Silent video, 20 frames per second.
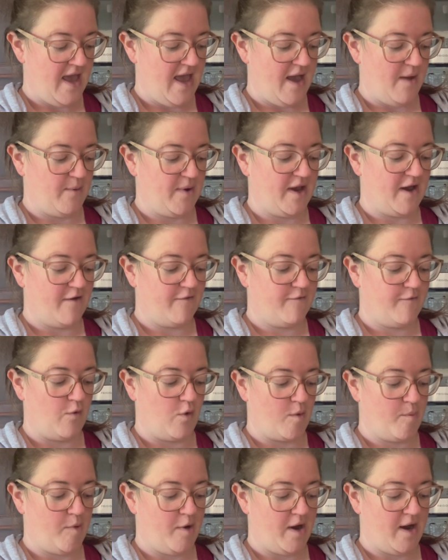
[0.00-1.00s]
And we got
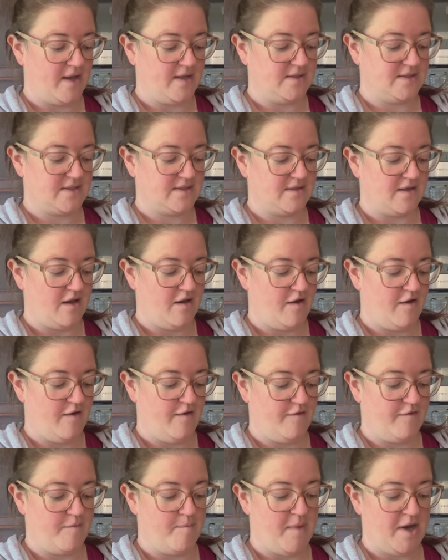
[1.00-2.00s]
4 pints
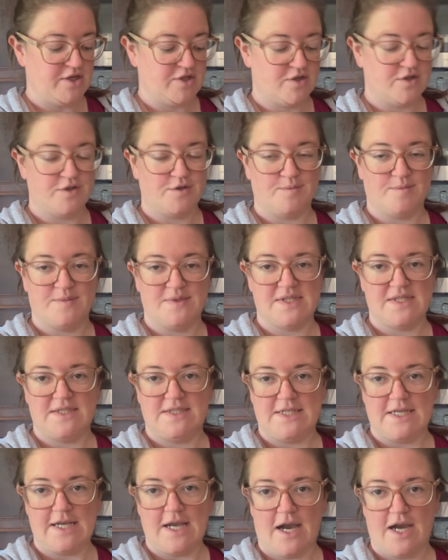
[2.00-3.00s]
of mushrooms,
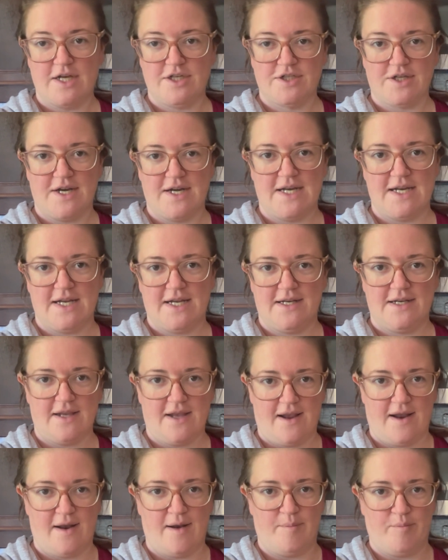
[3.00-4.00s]
dehydrated
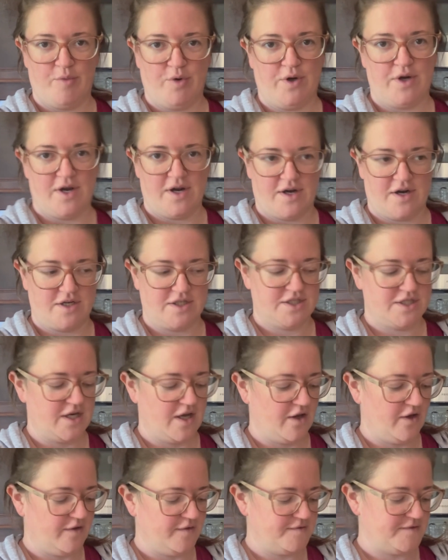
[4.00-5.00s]
and put on our
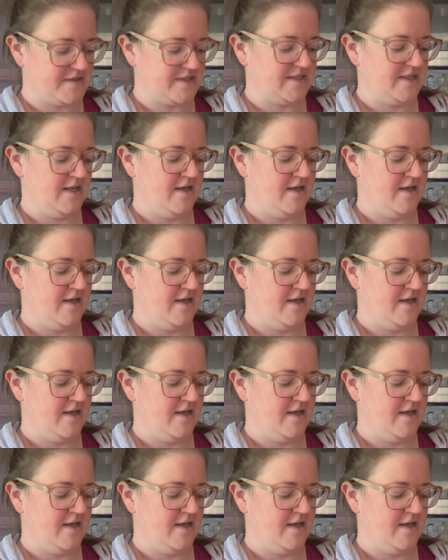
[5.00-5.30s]
shelves.